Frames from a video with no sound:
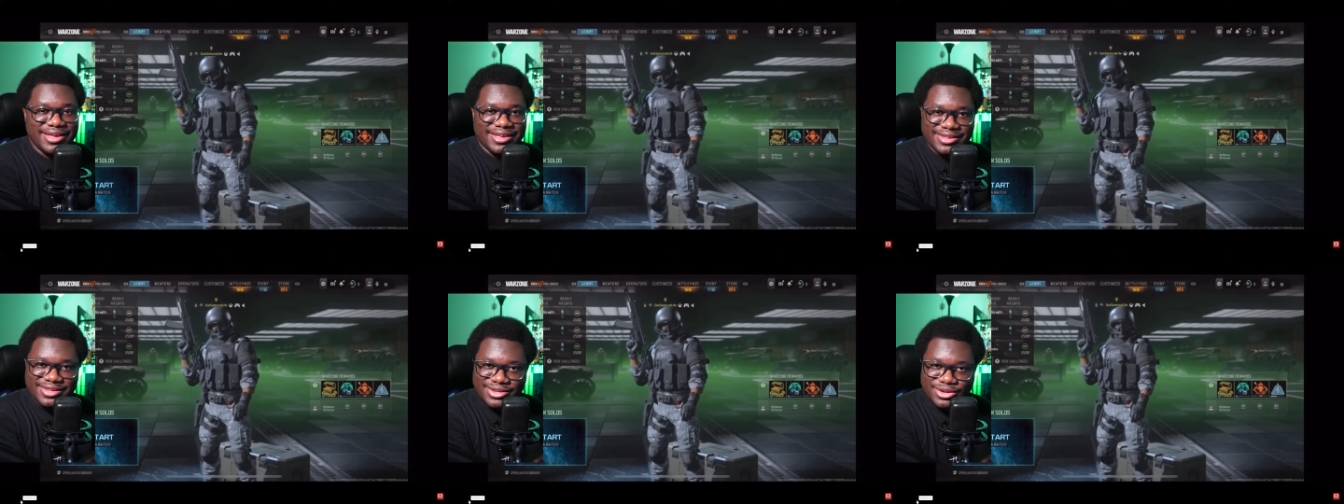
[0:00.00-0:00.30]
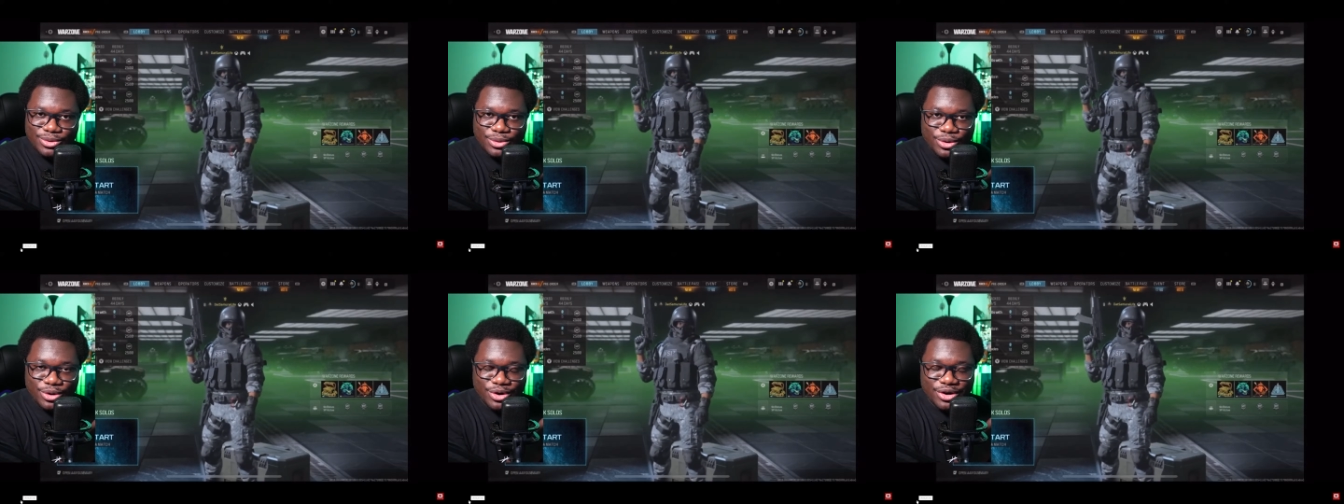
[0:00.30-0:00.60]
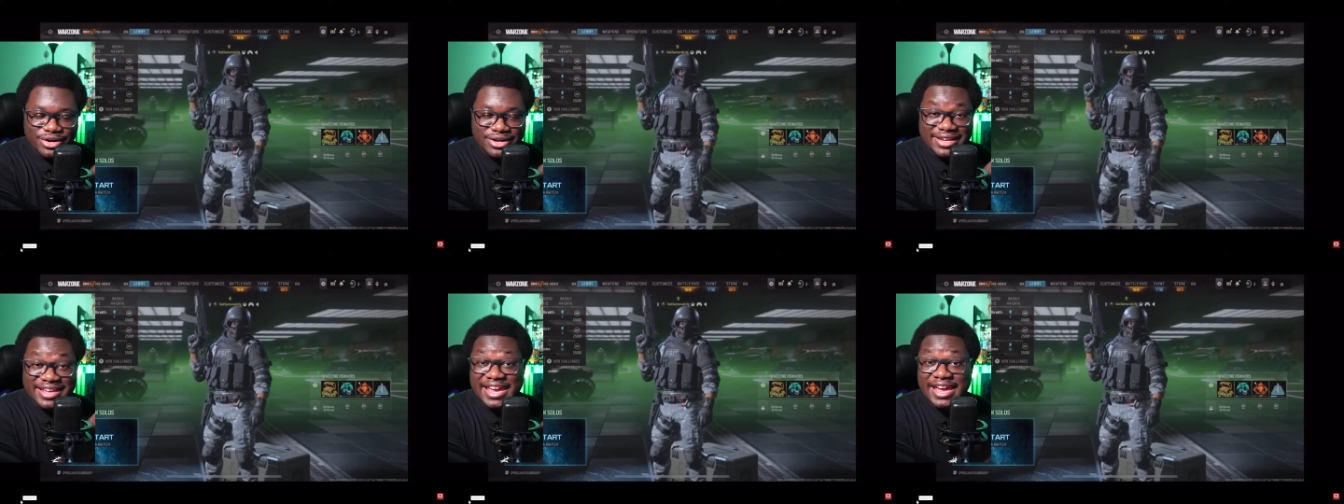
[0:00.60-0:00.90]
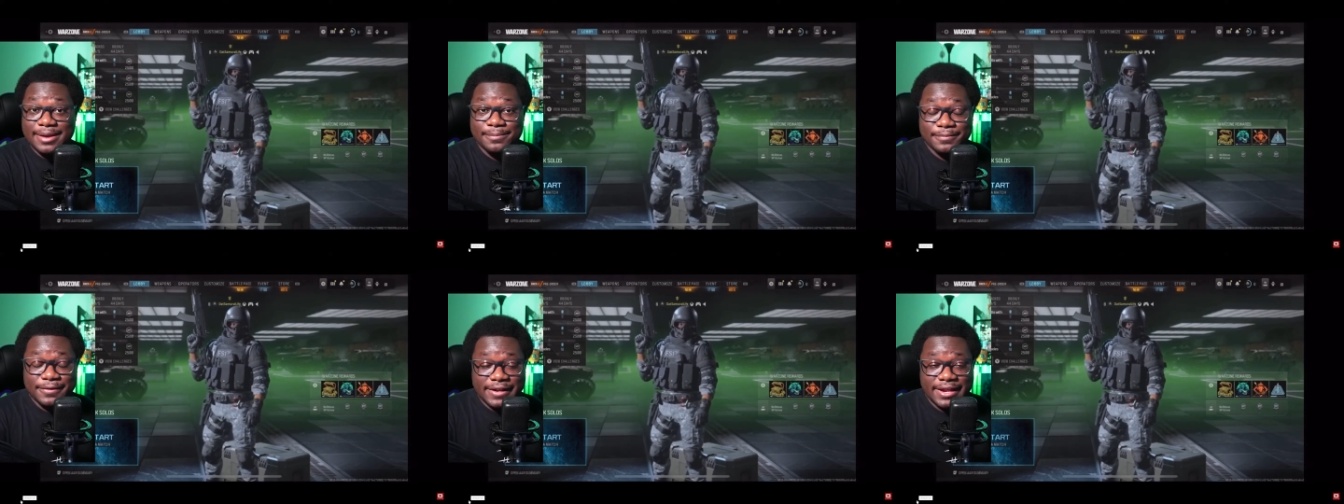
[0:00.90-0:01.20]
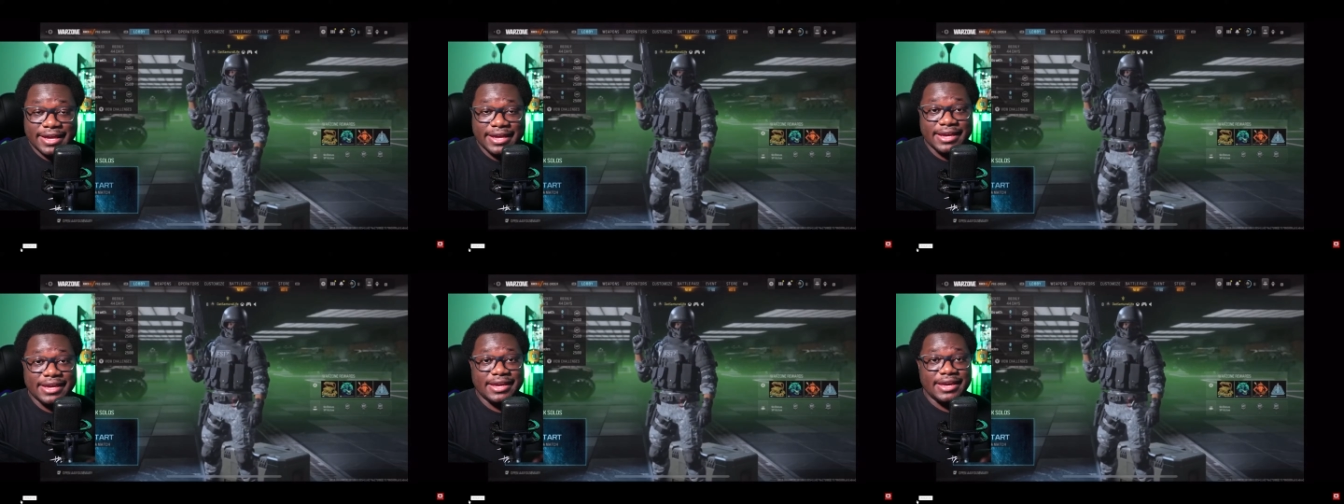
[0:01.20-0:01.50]
your
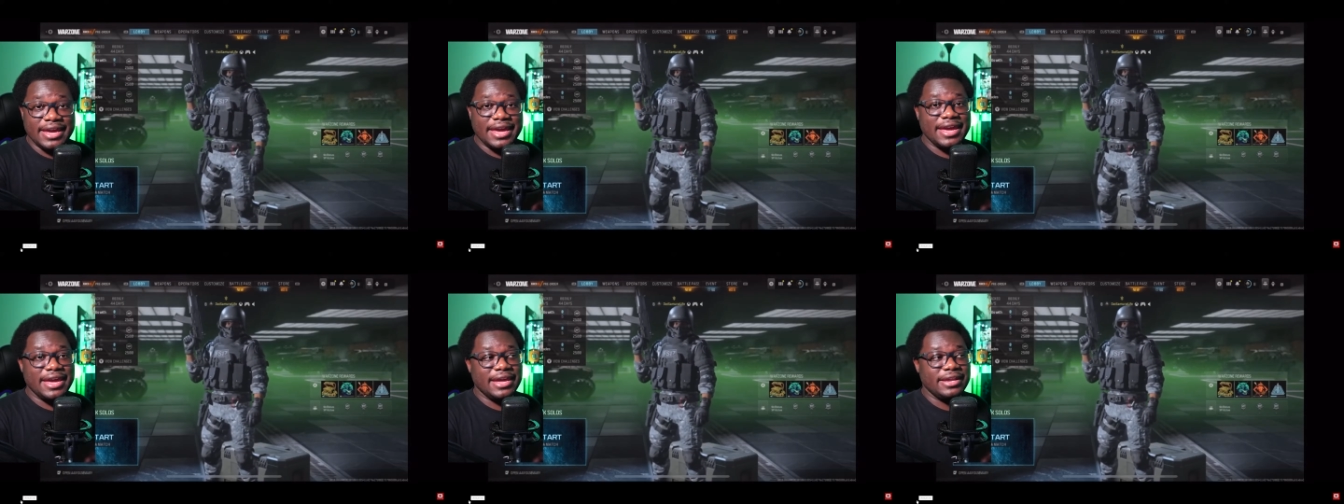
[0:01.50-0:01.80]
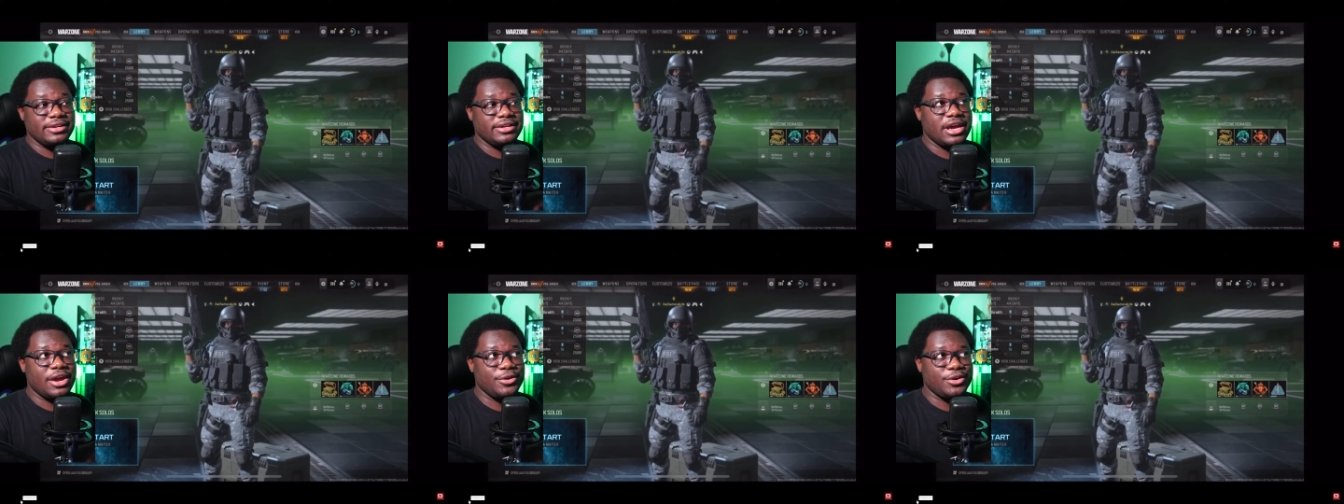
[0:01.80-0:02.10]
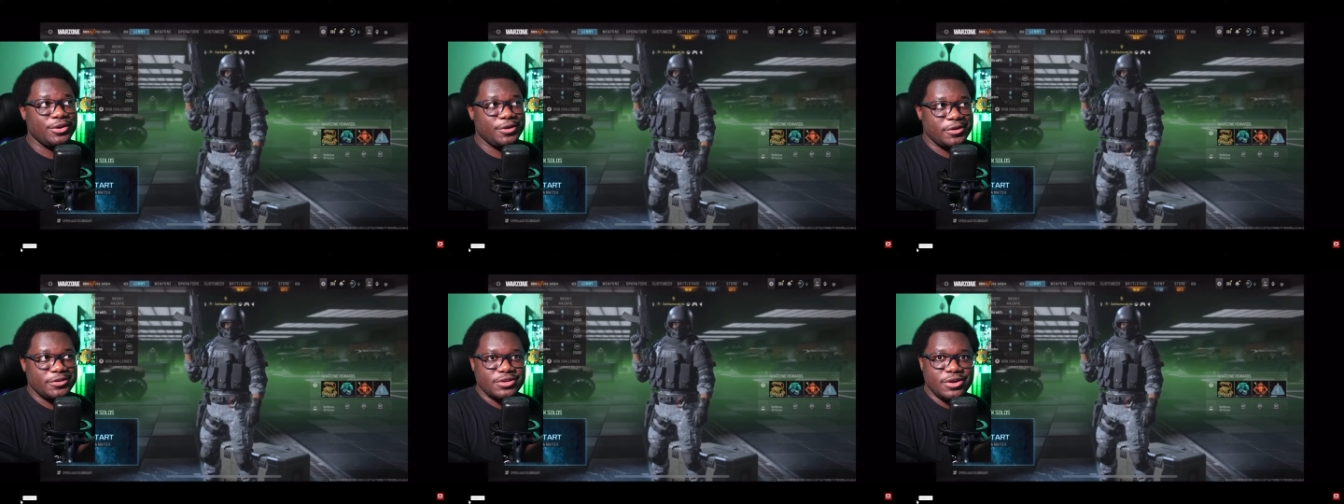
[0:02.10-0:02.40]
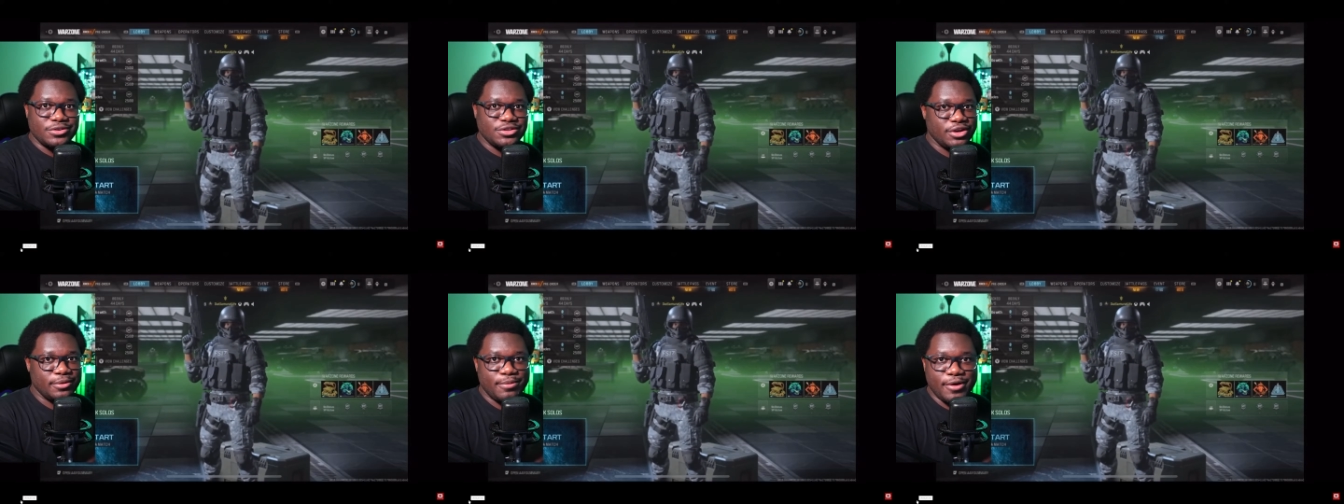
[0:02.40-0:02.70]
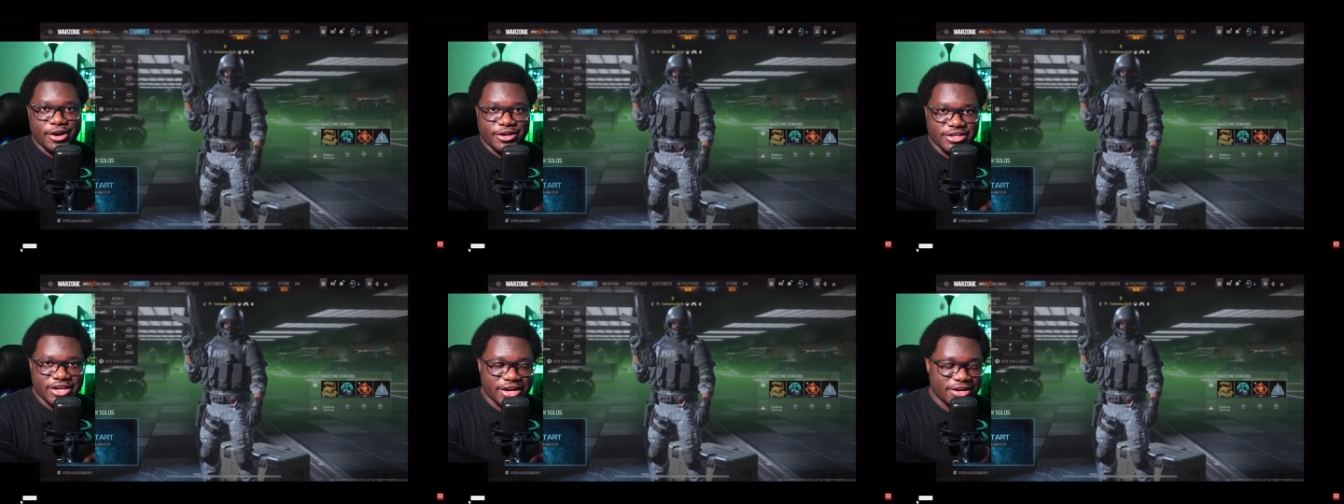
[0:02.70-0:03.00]
gameplay and how you're going to talk to your
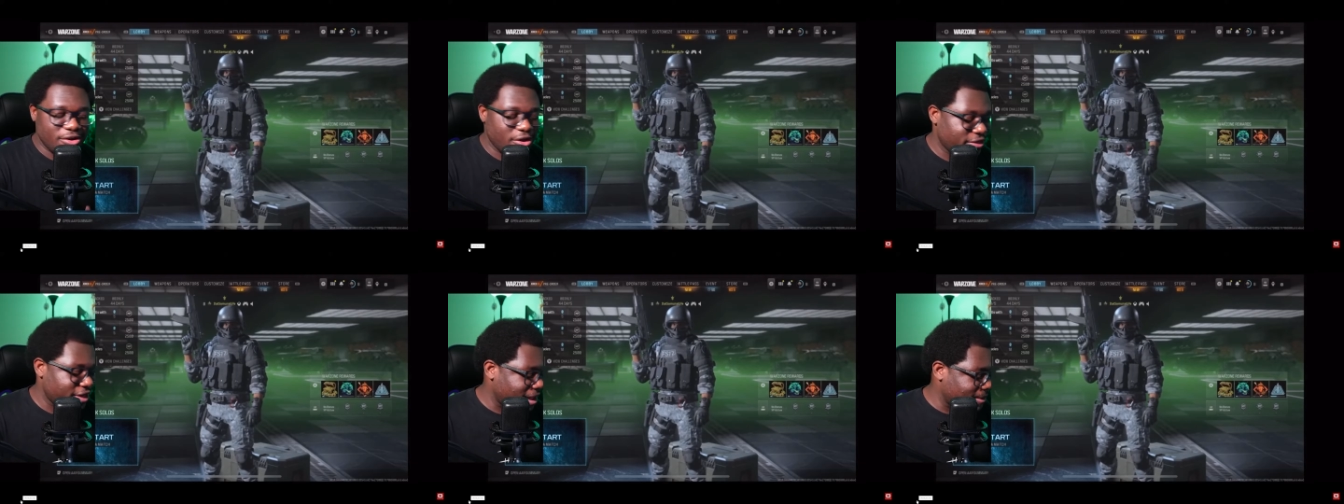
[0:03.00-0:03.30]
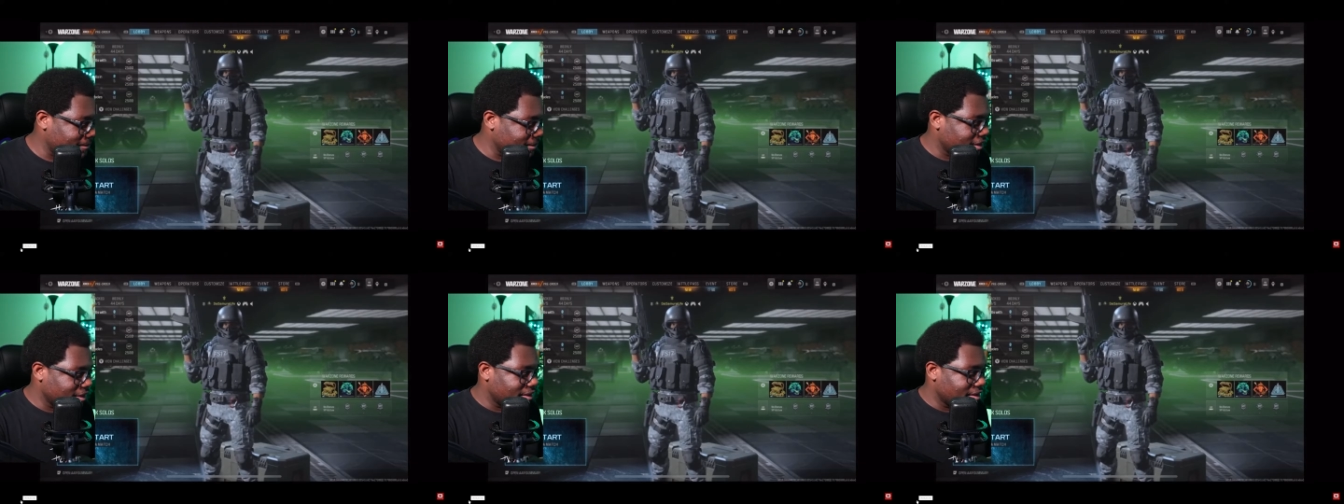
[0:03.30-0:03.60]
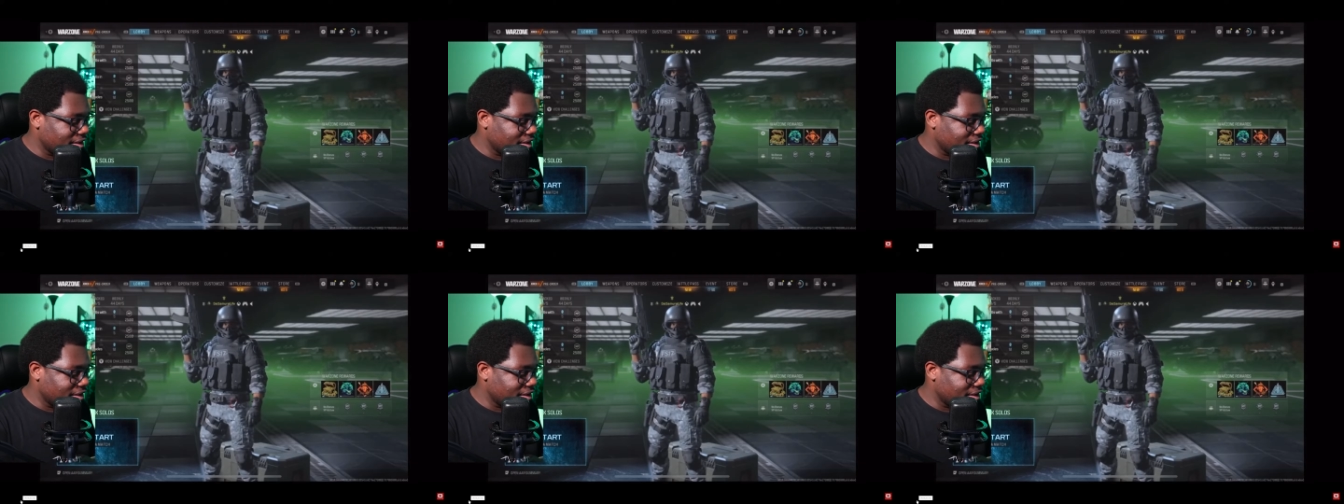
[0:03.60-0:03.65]
party chat and all that.